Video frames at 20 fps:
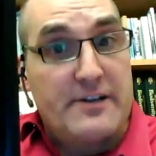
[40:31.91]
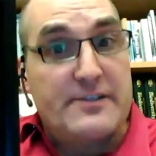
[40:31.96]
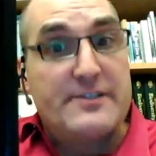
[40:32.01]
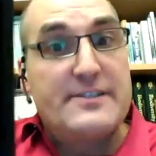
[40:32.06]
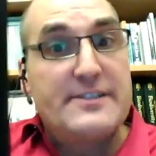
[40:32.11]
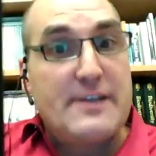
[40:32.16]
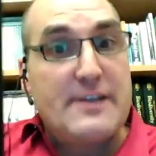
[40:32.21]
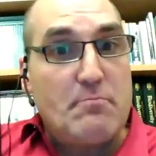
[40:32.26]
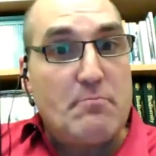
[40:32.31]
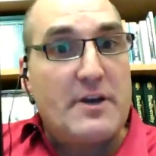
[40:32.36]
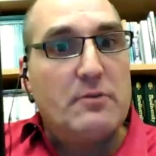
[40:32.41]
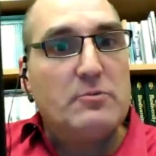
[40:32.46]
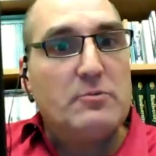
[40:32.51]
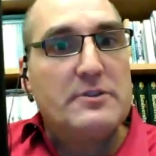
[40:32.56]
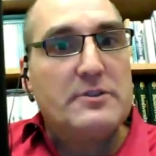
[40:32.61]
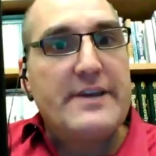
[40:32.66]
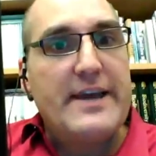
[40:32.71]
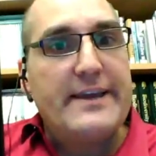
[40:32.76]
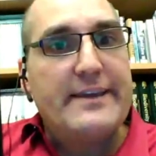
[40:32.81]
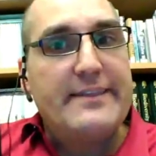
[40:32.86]
Somebody will
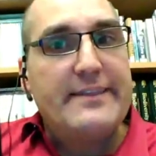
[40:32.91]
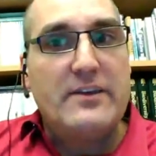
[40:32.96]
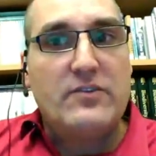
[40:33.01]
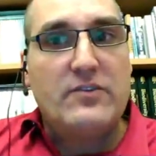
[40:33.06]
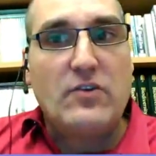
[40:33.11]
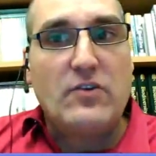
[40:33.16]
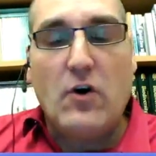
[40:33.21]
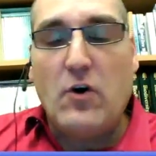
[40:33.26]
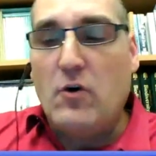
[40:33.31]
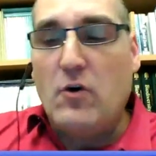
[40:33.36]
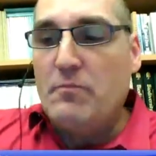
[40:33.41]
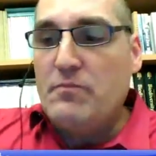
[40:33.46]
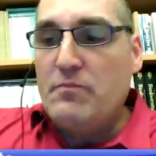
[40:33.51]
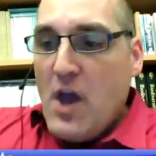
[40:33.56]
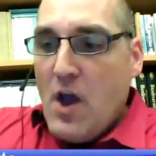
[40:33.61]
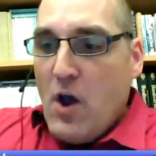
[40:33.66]
take this home.